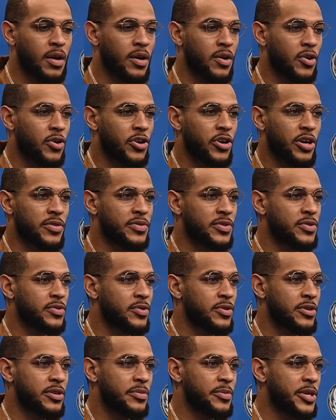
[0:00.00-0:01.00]
Oh, on and off the
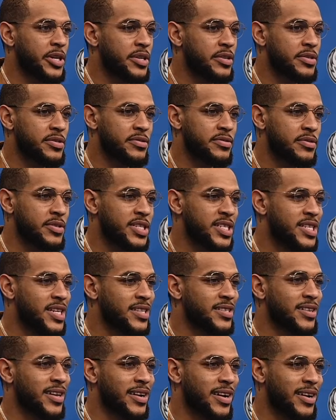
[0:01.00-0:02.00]
court, I mean, it's
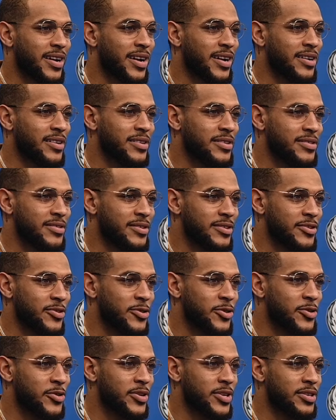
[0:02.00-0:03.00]
just like I got a
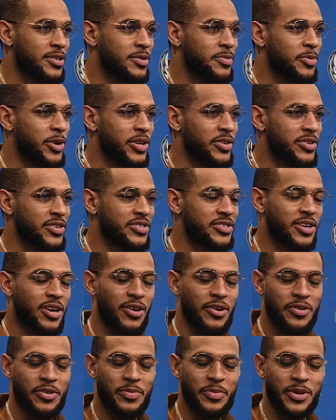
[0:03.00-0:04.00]
little brother that's
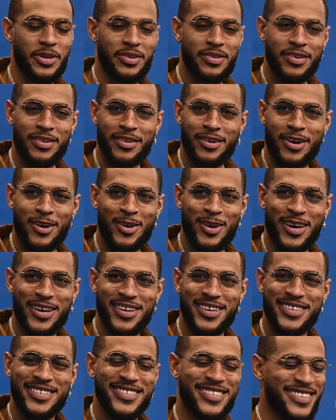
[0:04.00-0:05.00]
taller than me, in all
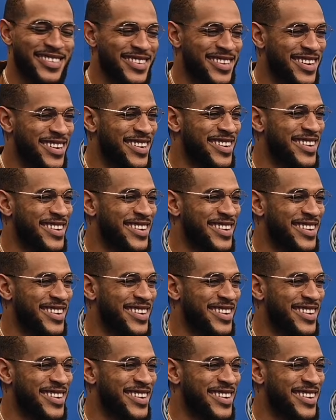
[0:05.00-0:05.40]
honesty.